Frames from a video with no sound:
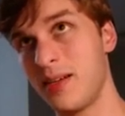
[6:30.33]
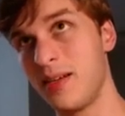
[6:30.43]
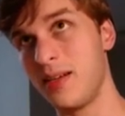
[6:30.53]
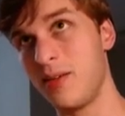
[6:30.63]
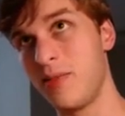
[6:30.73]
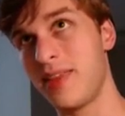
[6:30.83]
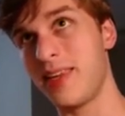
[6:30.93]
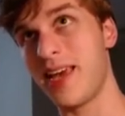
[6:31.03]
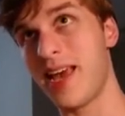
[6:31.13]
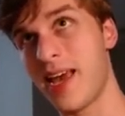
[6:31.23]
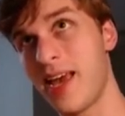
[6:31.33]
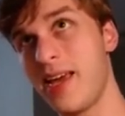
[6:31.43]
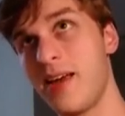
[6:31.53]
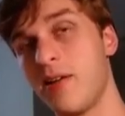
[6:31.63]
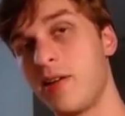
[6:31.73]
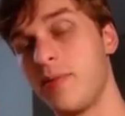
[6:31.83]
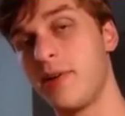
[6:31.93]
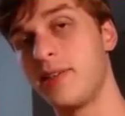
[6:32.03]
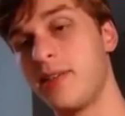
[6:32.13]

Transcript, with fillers: uh, with the a argument.